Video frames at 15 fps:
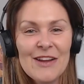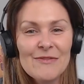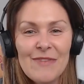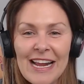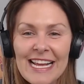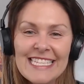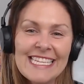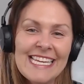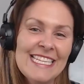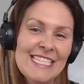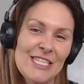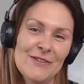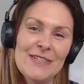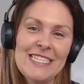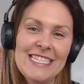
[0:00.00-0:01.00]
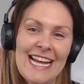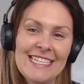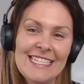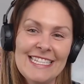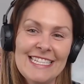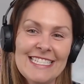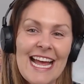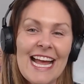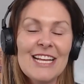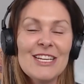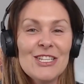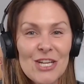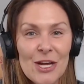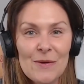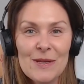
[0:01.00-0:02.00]
raising industry standards, and
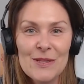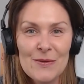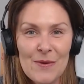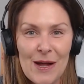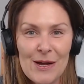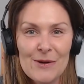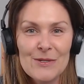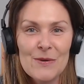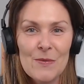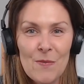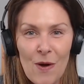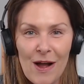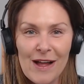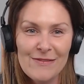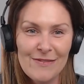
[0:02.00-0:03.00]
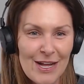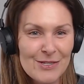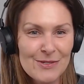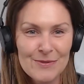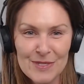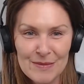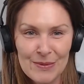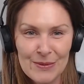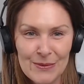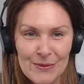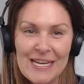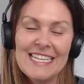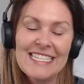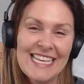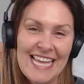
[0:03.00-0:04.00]
showing the world why virtual support
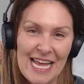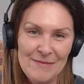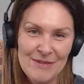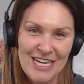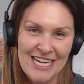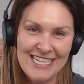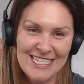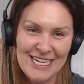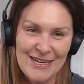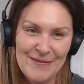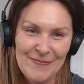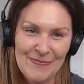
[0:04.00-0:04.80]
is a game changer.